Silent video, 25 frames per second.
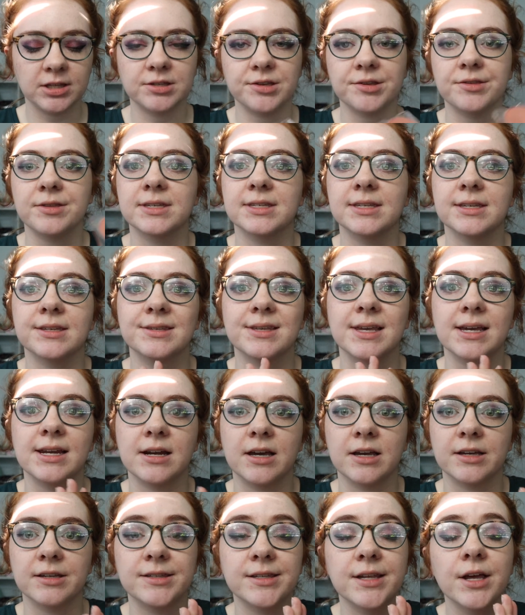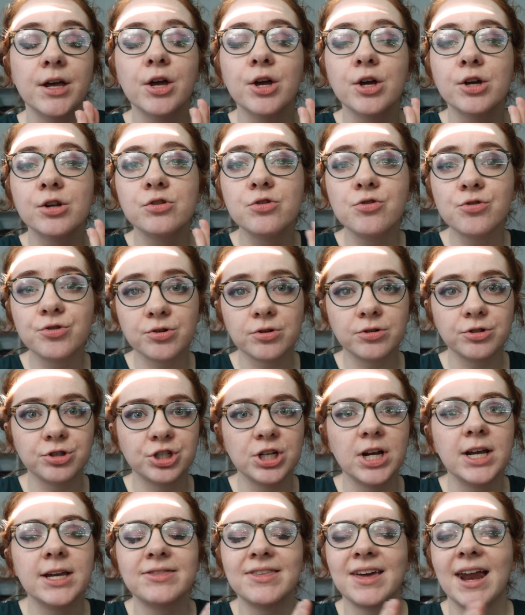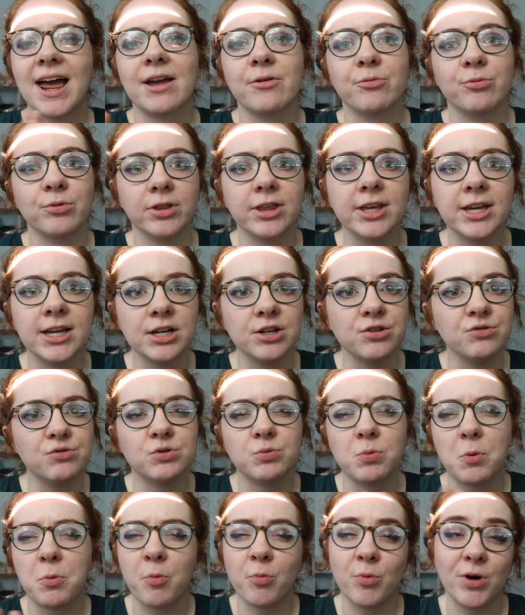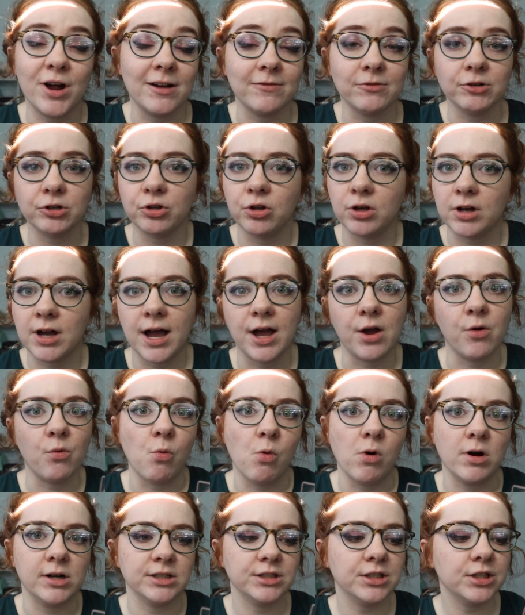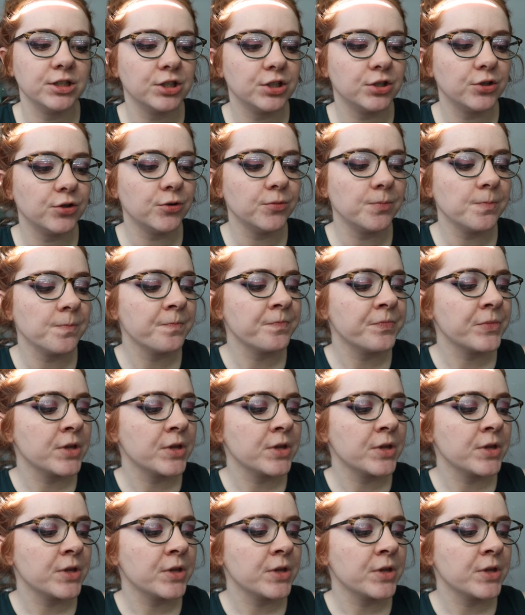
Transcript: So this is a nice neutral shade that I really can use with whatever look I want to do.